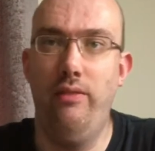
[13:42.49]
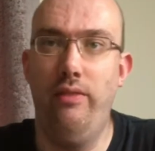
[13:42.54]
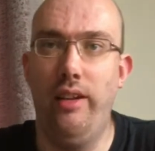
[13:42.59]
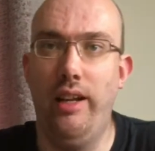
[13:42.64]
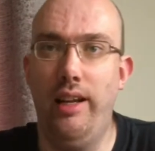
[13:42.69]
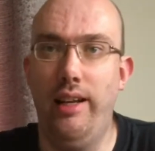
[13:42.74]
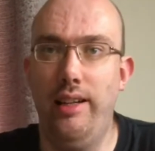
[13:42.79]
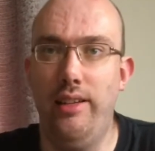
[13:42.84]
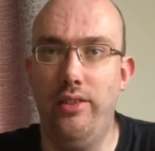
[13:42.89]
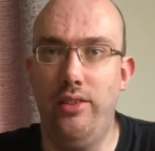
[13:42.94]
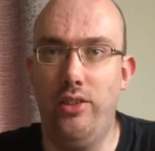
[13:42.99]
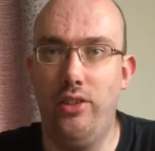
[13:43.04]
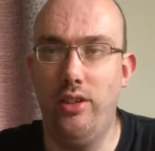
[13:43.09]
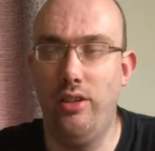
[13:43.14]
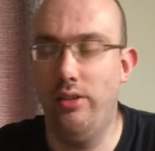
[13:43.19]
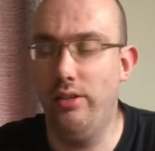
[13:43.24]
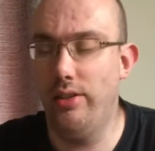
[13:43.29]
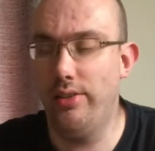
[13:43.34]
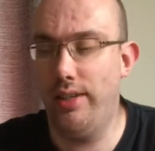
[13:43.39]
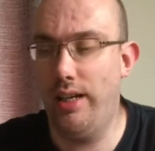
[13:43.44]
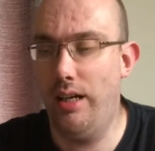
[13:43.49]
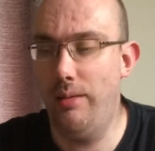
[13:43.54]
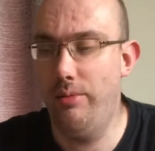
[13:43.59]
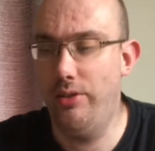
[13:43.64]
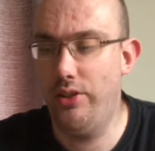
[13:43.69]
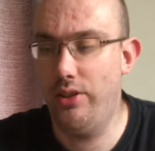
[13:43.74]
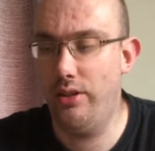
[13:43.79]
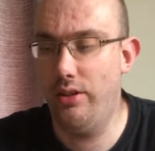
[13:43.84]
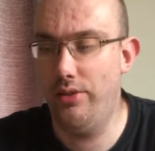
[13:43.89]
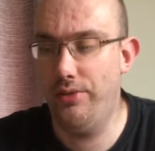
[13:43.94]
for that in to show you guys how
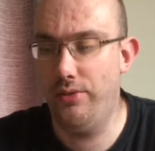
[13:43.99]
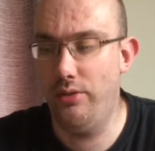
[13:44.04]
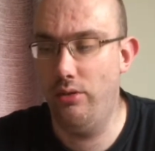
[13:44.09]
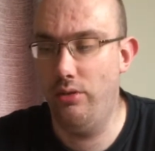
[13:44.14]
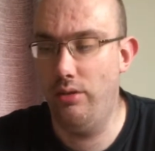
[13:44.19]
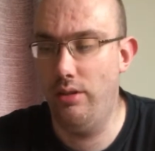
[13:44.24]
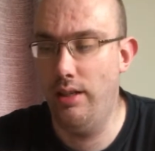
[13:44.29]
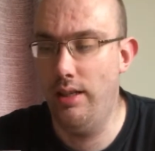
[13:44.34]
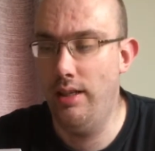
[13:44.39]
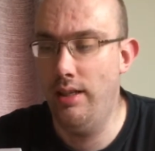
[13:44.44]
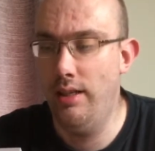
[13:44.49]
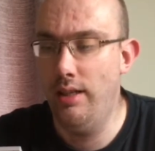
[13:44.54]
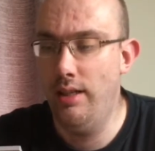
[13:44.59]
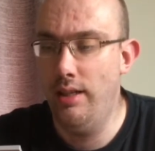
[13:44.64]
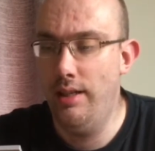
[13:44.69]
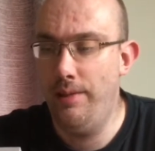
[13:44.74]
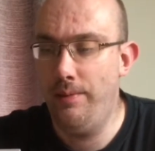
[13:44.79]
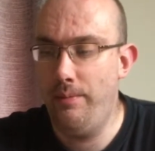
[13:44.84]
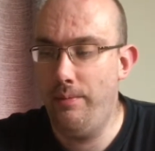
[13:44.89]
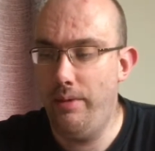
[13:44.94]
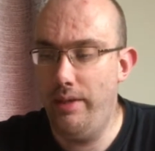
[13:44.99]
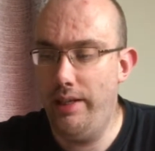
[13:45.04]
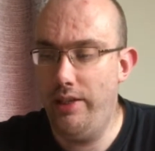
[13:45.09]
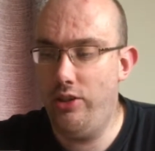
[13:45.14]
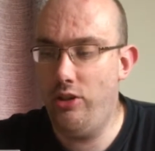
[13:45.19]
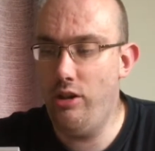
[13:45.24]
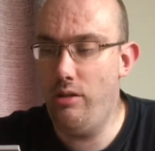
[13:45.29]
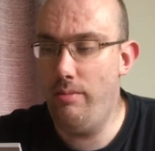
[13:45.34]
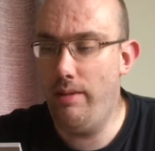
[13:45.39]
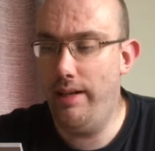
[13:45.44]
much it goes for. But yeah,
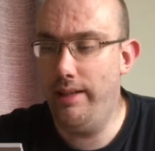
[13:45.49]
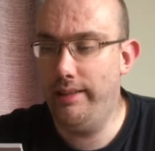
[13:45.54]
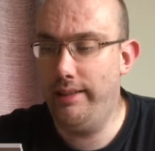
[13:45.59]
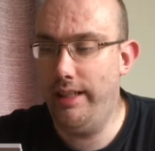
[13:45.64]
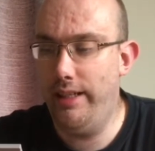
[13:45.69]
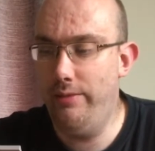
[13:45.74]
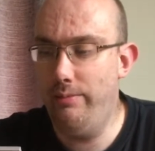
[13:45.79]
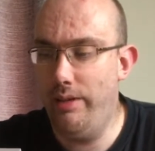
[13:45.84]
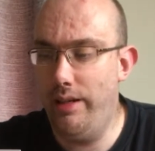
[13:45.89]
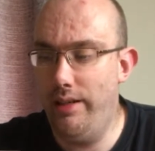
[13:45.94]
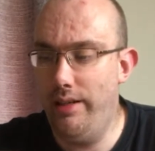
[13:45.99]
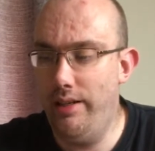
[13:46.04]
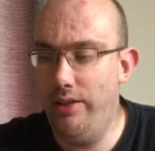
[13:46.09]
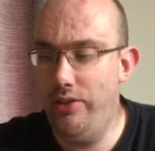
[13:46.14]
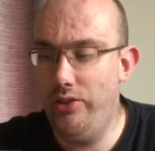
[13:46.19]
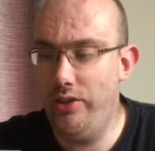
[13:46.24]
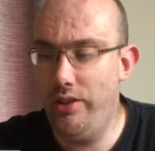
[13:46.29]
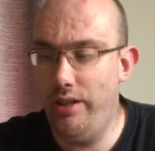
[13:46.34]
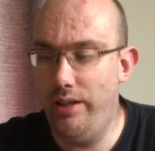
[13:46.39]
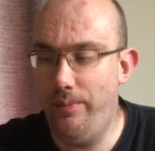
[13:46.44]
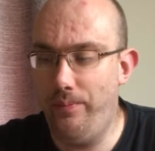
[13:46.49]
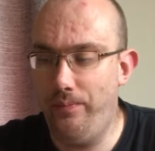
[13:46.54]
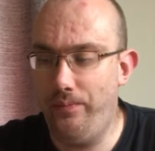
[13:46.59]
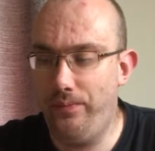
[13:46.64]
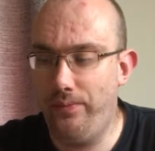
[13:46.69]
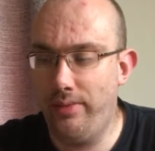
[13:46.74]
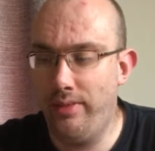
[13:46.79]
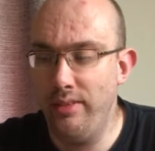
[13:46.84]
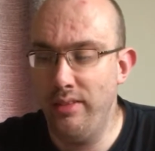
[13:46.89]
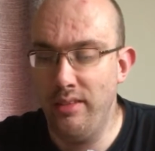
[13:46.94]
Joe Mac Caveman Ninja
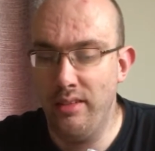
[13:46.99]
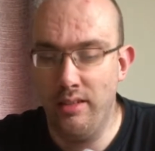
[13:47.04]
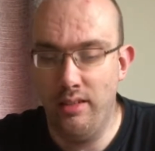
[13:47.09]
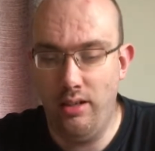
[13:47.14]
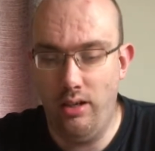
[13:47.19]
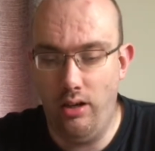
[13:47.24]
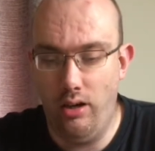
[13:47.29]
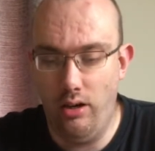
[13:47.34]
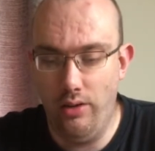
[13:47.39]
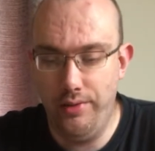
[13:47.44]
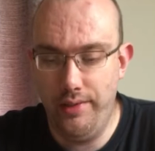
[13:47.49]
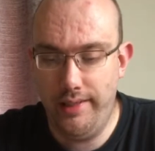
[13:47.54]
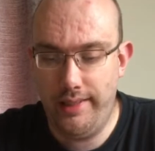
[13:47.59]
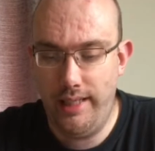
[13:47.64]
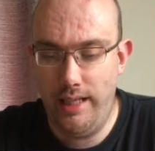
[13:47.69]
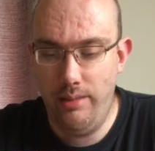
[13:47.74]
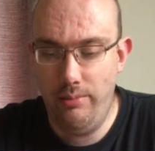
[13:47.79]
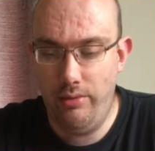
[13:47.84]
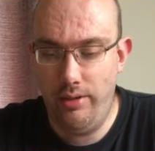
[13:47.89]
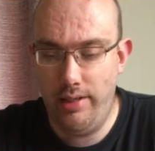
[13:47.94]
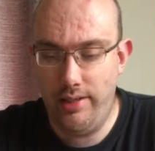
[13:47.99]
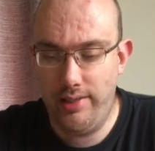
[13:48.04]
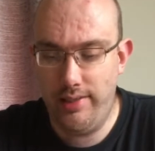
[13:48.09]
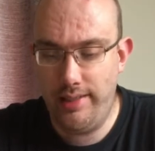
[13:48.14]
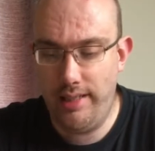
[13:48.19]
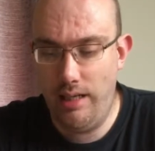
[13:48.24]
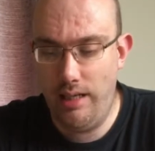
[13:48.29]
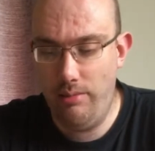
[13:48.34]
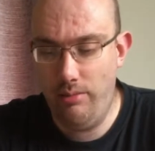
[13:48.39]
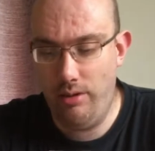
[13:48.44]
on the Game Boy. That's the
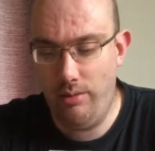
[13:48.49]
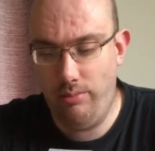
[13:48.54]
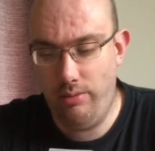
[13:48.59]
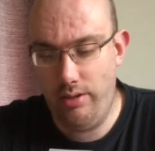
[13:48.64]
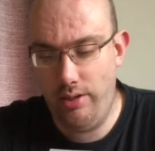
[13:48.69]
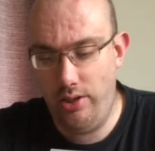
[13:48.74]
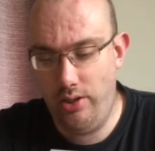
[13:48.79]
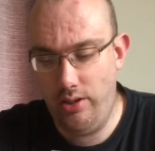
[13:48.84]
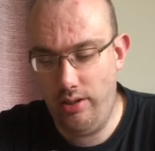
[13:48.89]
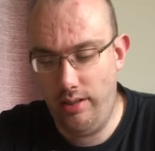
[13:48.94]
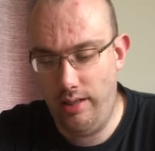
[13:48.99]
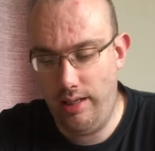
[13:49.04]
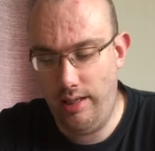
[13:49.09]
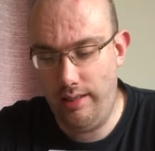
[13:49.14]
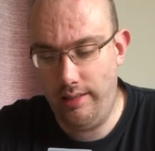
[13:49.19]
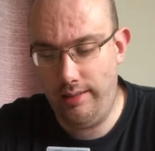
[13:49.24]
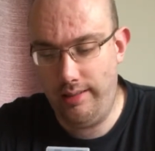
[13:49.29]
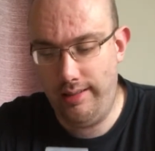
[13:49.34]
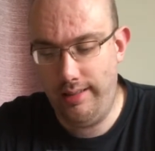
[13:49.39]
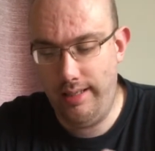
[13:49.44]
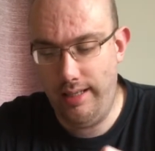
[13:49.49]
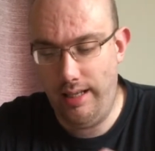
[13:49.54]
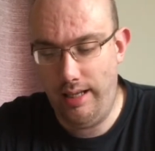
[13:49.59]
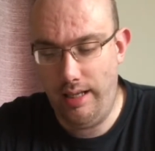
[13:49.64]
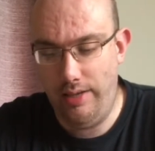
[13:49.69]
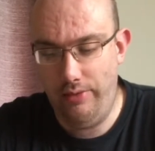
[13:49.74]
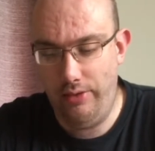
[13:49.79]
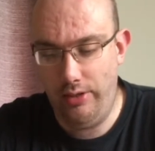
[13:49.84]
game I probably should have a